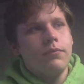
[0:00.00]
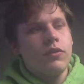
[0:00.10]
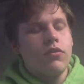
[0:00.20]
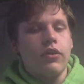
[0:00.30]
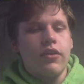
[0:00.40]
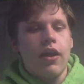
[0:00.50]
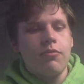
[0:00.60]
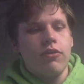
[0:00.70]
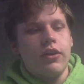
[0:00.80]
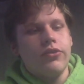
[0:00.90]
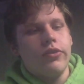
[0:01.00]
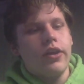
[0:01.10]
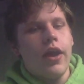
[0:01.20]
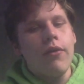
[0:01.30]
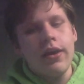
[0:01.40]
So let's hop straight into it.
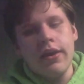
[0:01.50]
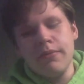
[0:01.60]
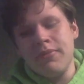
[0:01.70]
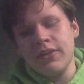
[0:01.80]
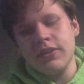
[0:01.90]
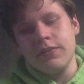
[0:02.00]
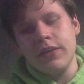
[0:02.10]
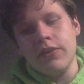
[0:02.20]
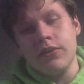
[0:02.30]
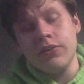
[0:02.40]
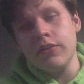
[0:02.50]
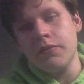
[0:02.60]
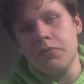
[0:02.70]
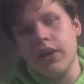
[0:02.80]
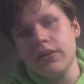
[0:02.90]
I want to put this video into two
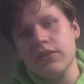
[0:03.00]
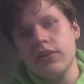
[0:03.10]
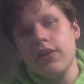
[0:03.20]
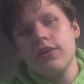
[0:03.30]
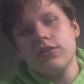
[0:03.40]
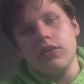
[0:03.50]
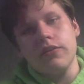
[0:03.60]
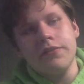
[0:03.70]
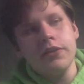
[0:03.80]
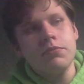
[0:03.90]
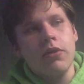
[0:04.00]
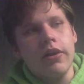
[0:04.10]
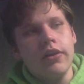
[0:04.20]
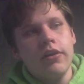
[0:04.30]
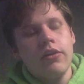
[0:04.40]
different parts. So the first
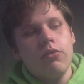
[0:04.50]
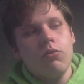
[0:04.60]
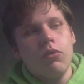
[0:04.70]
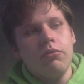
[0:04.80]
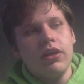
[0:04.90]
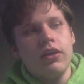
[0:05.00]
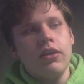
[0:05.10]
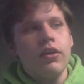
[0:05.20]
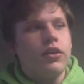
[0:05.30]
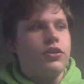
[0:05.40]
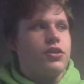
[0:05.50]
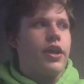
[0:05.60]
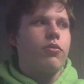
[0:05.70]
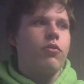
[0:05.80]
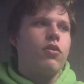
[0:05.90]
part will be
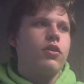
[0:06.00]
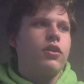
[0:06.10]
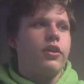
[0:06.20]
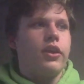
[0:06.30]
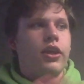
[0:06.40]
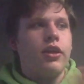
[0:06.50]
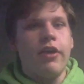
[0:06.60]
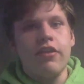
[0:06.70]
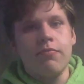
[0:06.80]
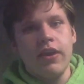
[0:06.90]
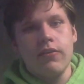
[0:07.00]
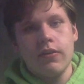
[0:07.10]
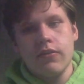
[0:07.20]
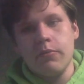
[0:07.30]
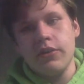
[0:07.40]
general EMS
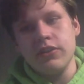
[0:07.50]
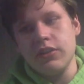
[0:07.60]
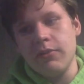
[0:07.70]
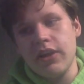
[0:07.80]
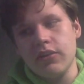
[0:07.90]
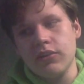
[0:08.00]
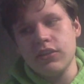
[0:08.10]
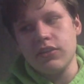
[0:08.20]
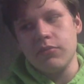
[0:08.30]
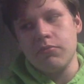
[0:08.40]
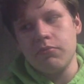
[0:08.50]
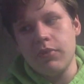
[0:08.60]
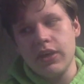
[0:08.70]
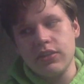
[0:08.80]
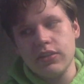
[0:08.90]
basics, emergency medical system
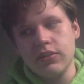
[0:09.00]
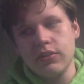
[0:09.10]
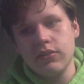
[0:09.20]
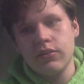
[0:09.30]
basics.